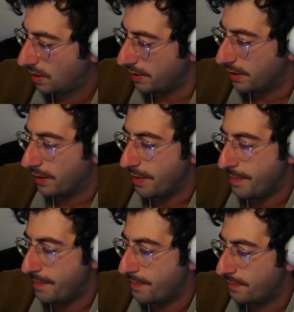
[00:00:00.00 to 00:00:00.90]

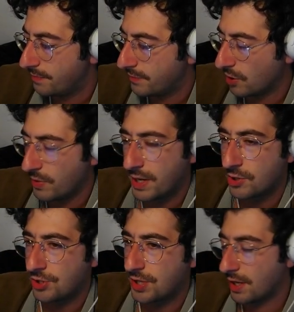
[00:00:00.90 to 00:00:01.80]
So we can
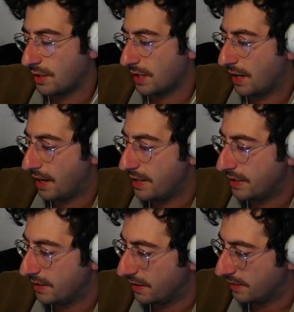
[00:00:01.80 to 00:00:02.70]
just get an
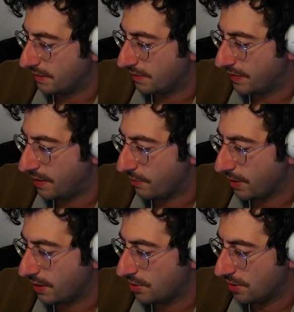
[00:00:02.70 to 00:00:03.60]
idea of how we're
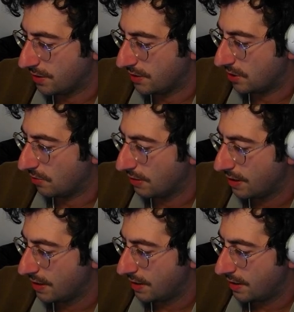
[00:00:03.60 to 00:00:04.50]
gonna draw this. So
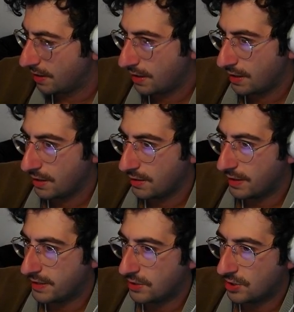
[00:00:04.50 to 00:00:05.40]

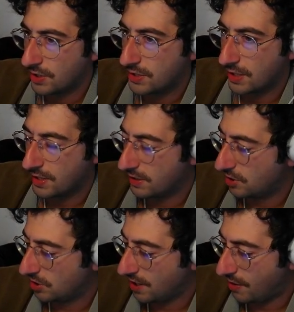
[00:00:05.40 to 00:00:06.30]
this is
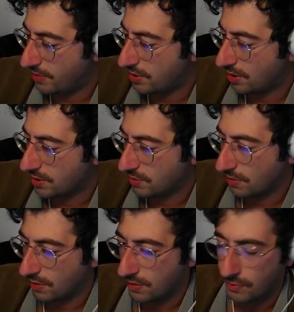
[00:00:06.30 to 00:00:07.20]
just how we draw a
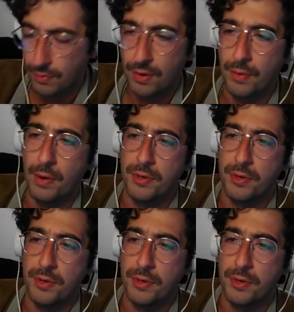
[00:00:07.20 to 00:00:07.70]
squirrel. What would you say?